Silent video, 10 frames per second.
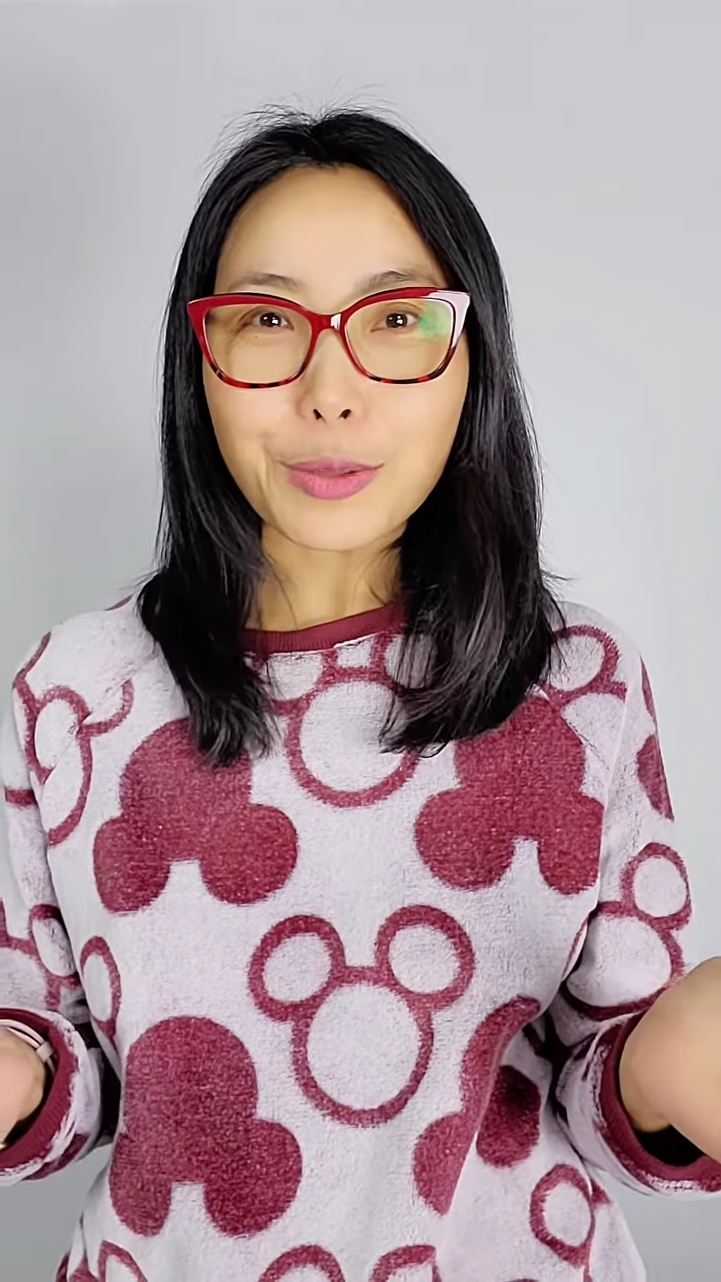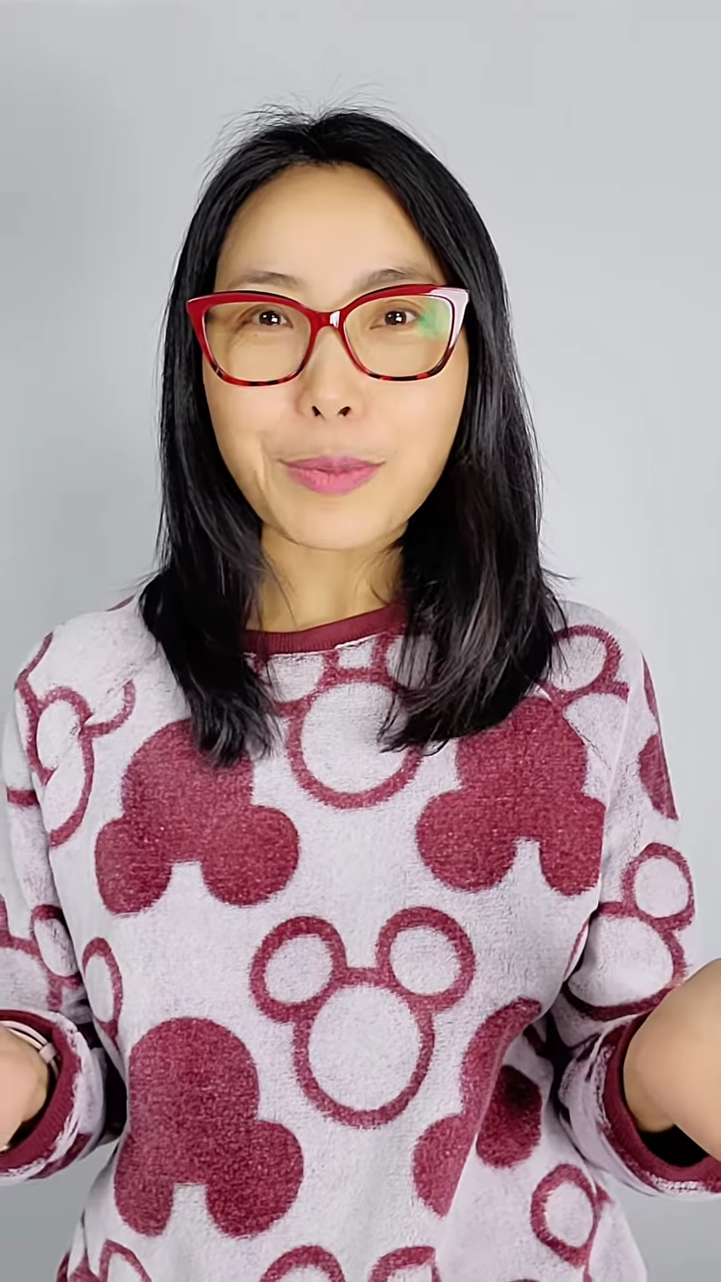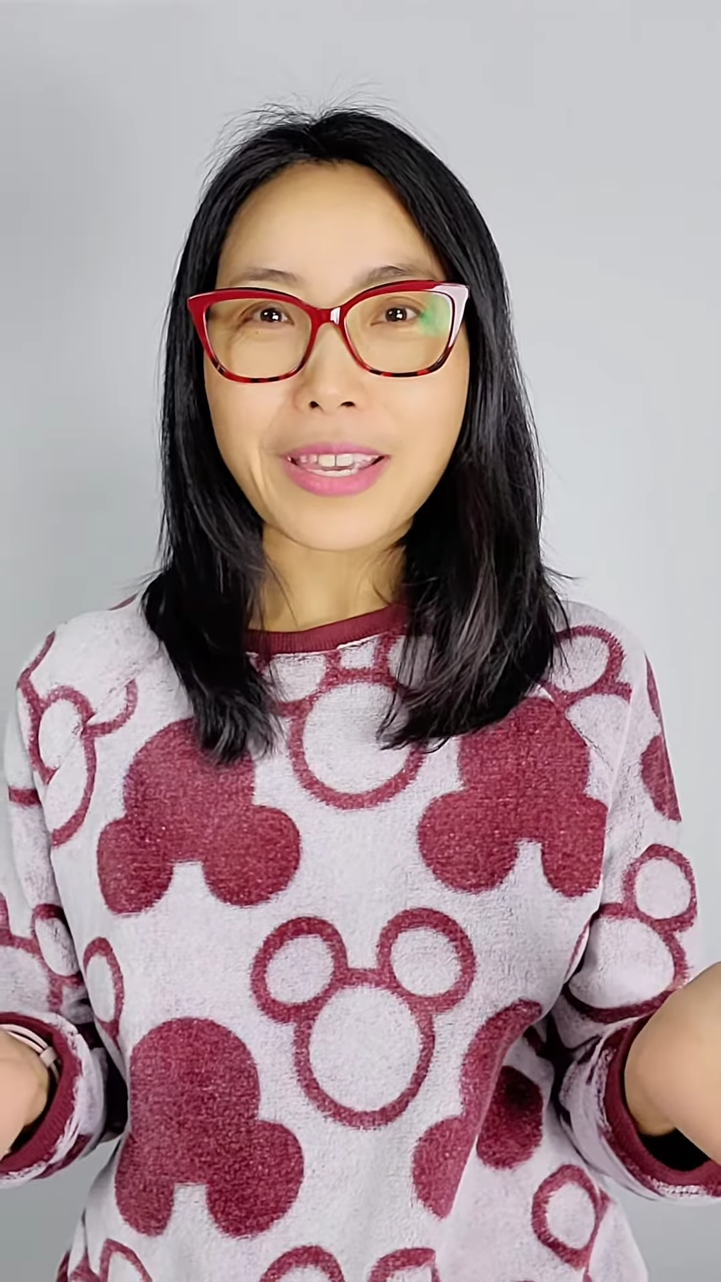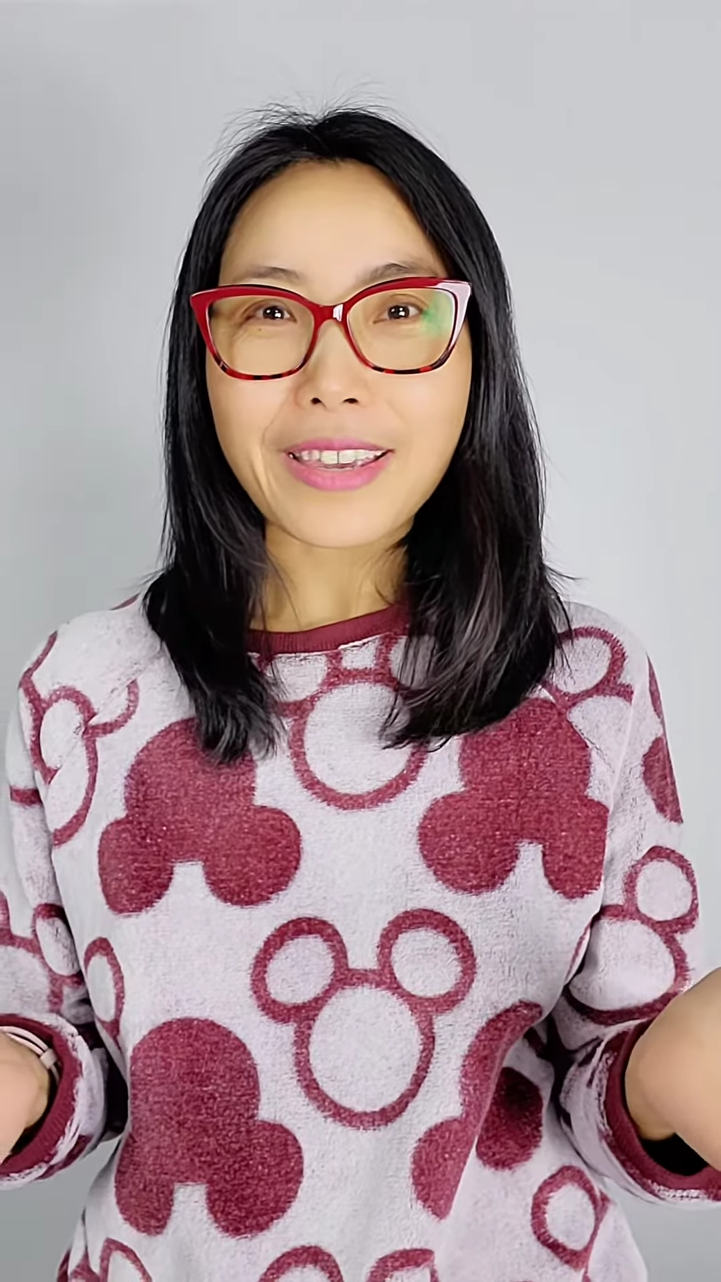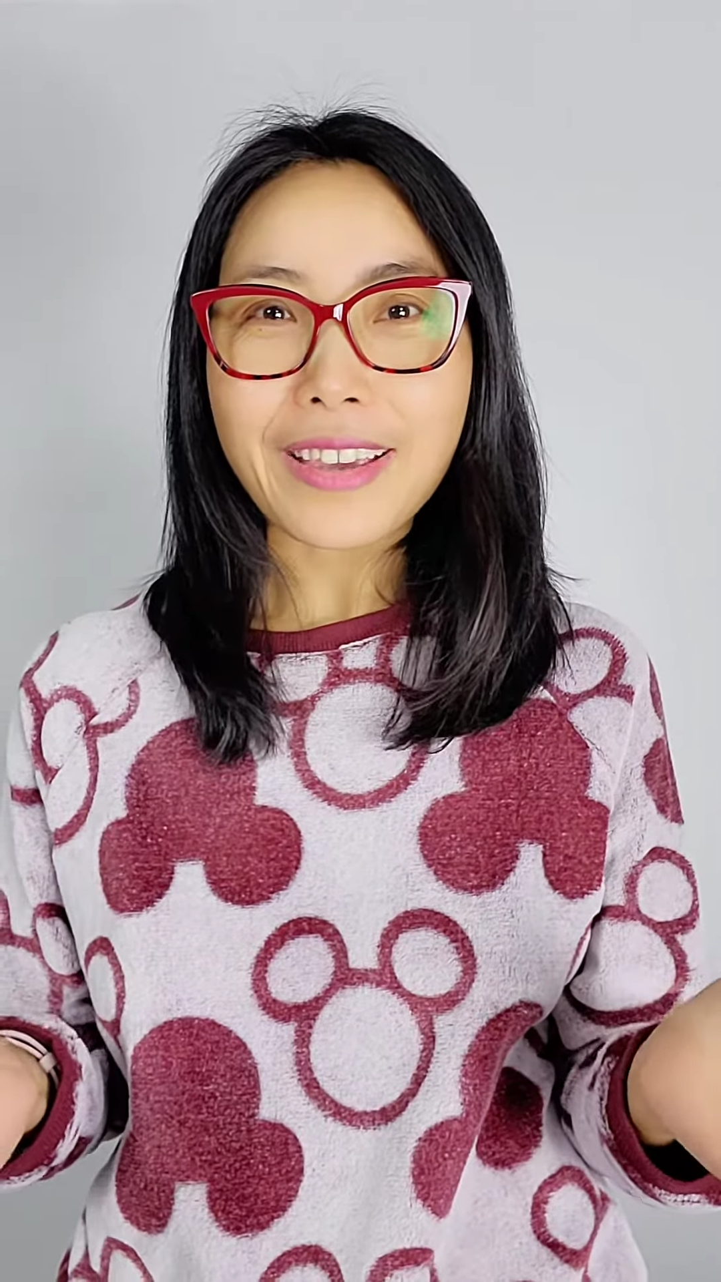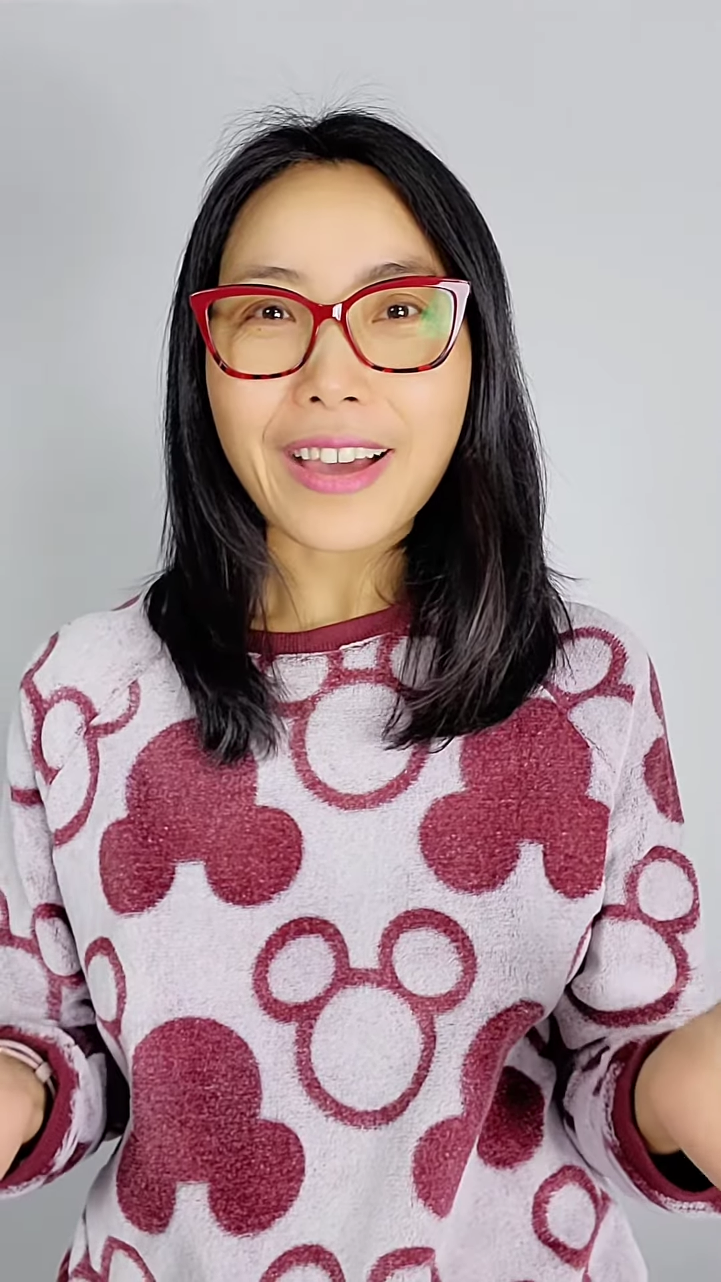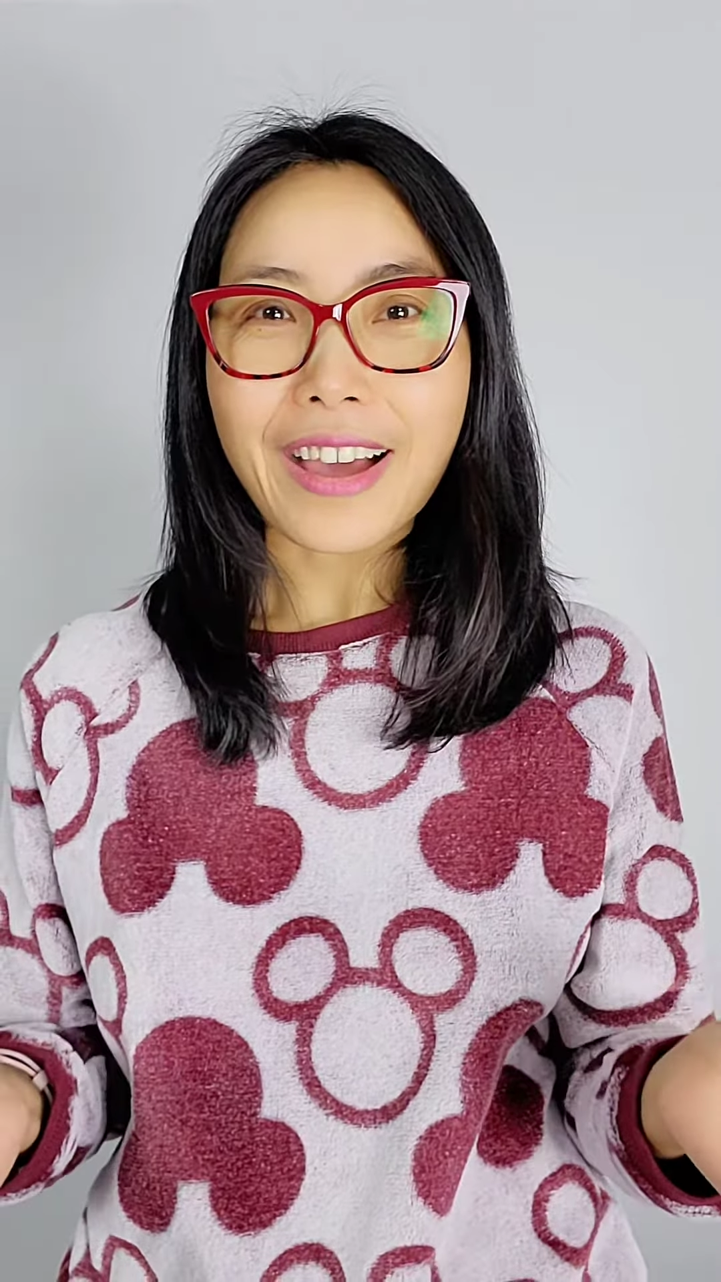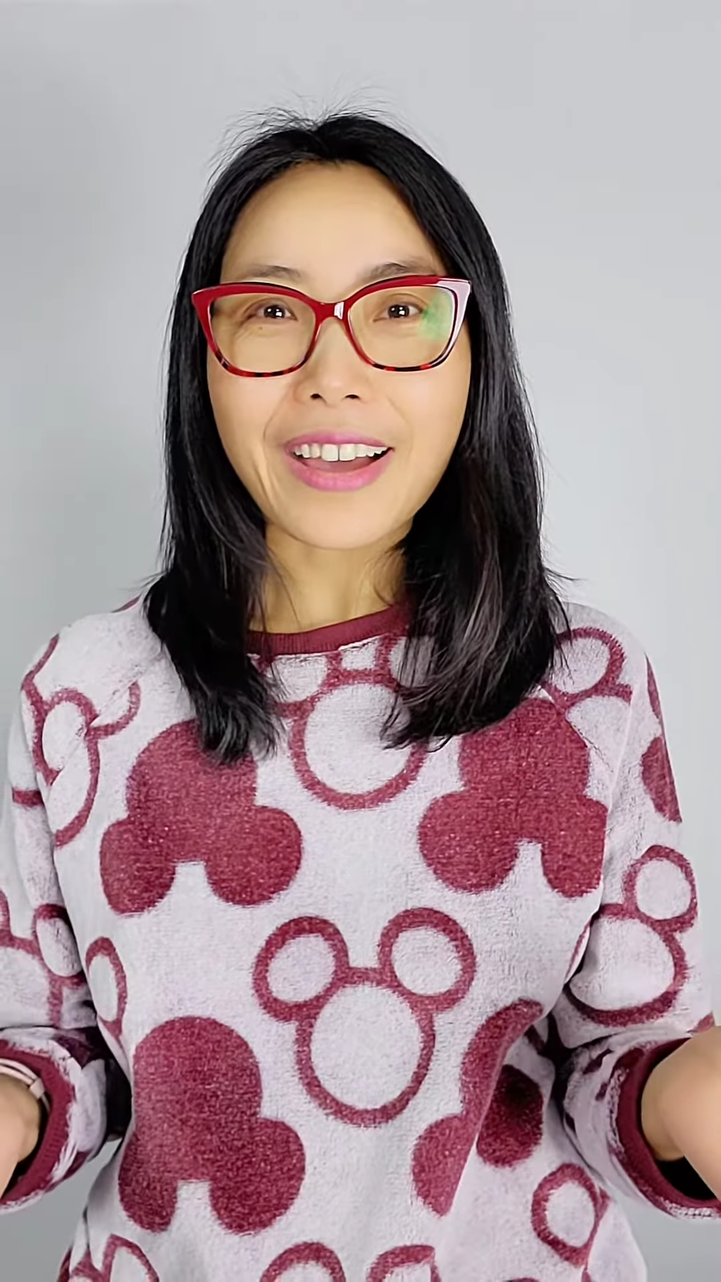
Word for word: to me.